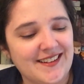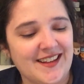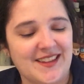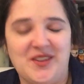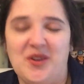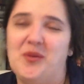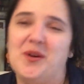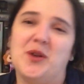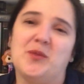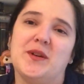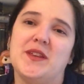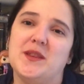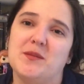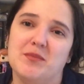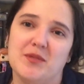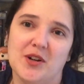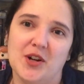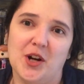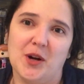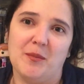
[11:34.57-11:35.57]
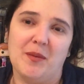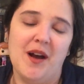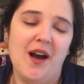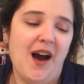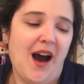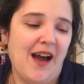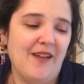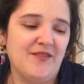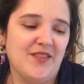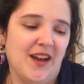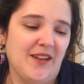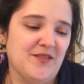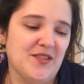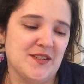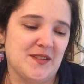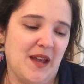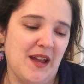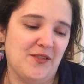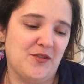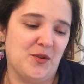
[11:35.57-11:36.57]
I don't want to read the blurb. I've
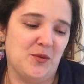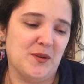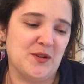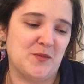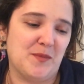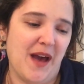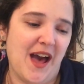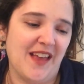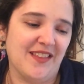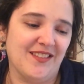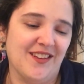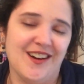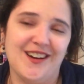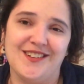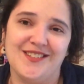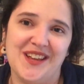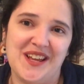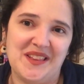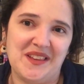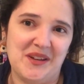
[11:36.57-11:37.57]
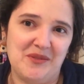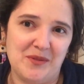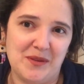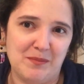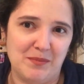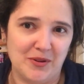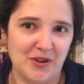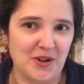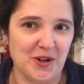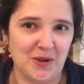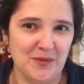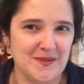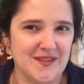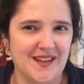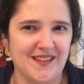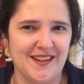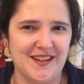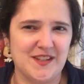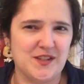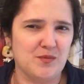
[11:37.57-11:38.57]
just had too much bad luck lately with blurbs
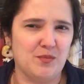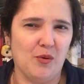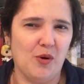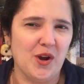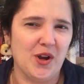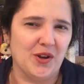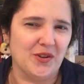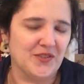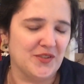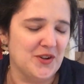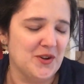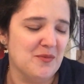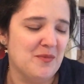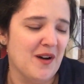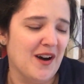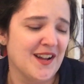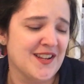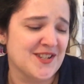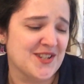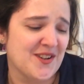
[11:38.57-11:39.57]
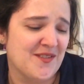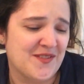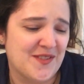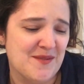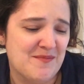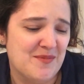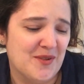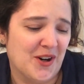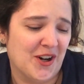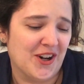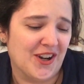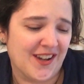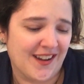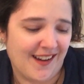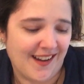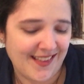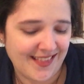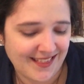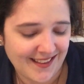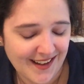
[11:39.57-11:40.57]
that like spoil too much of the book,
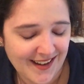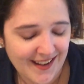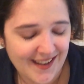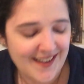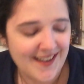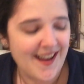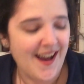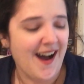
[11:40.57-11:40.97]
I think.